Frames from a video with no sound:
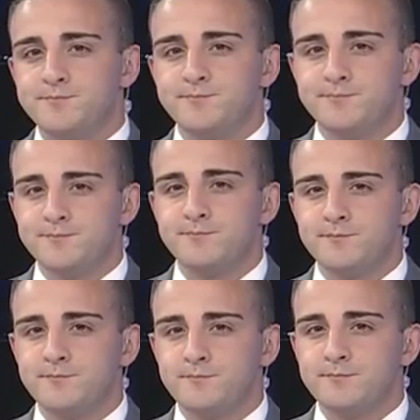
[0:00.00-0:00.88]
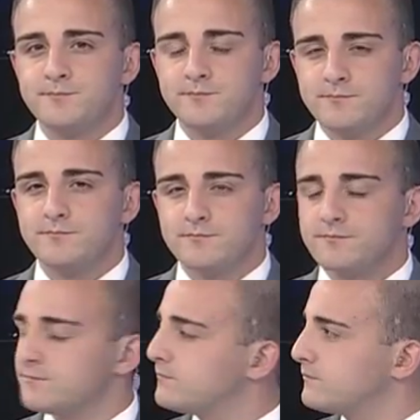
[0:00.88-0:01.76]

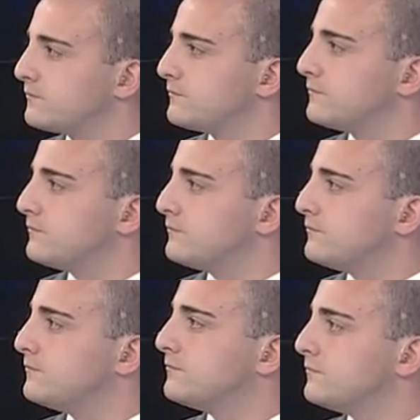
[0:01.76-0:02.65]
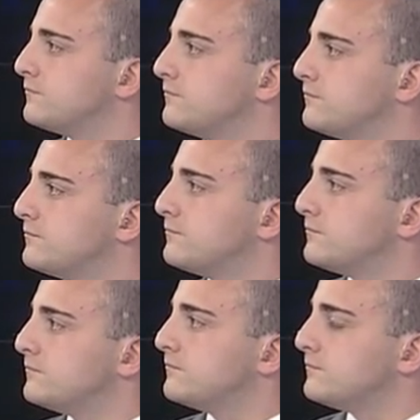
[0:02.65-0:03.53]

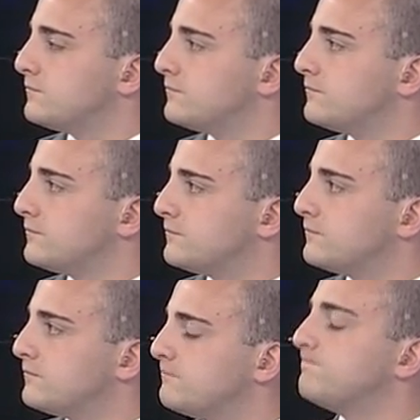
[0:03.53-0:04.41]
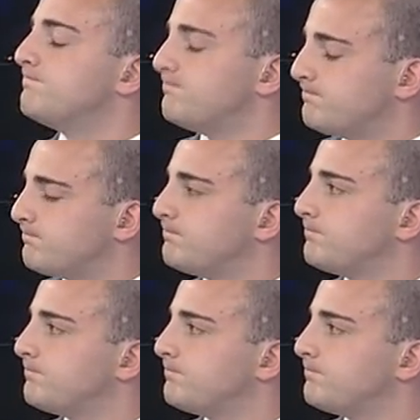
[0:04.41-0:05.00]
(silent)